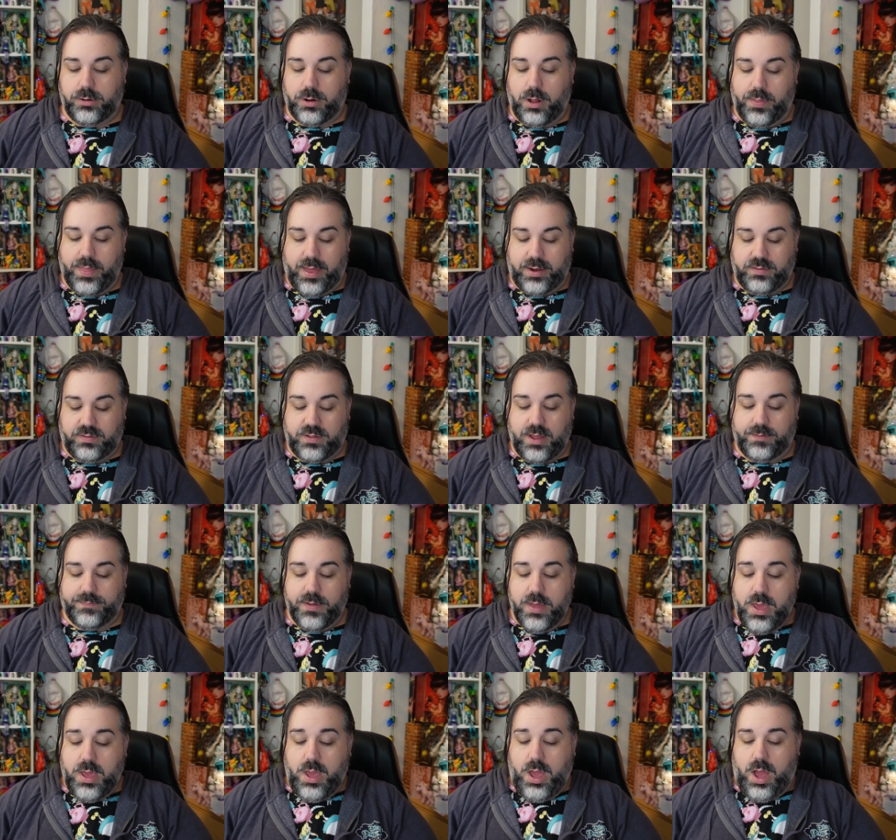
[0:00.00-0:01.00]
and all that stuff.
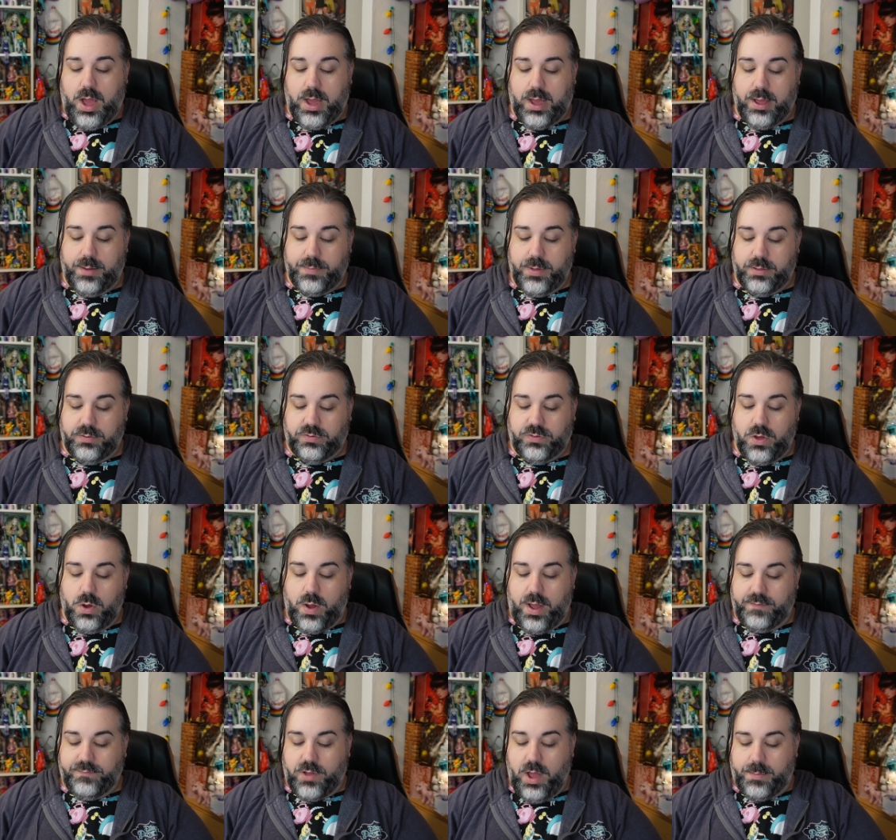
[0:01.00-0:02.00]
Um, so
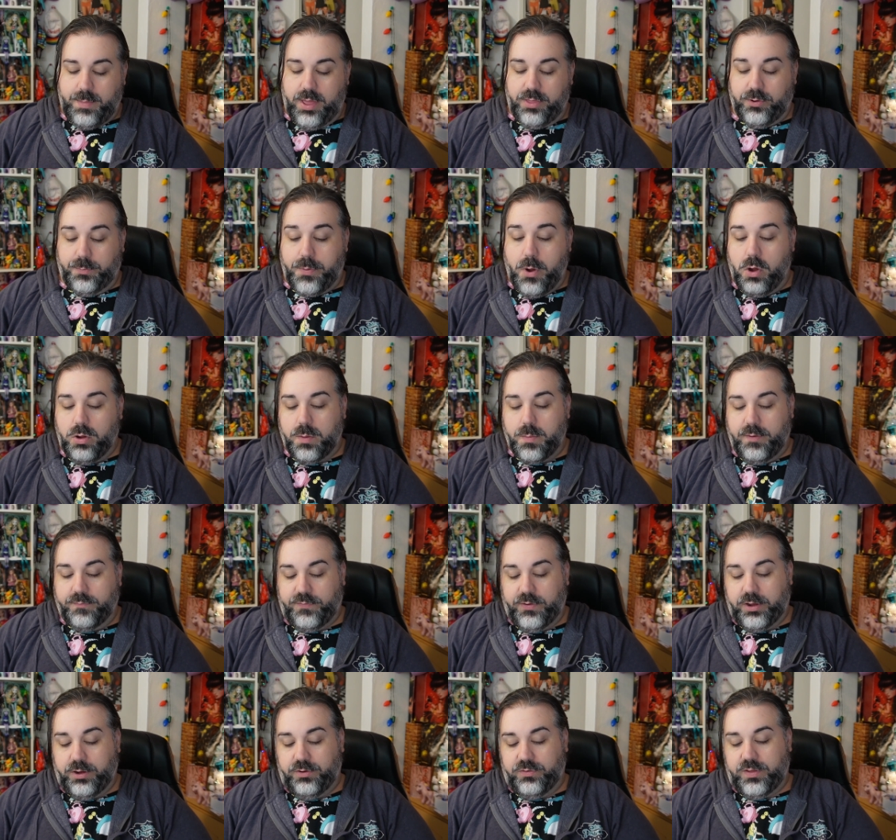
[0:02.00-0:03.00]
I've got my other Pokemon
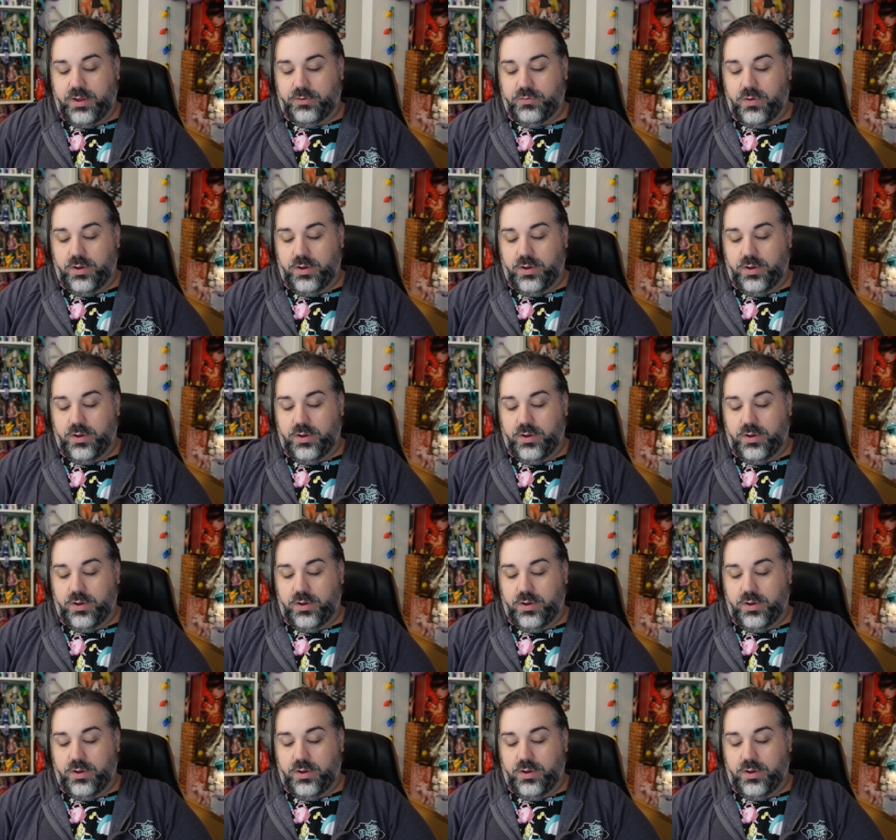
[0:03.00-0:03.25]
figures there,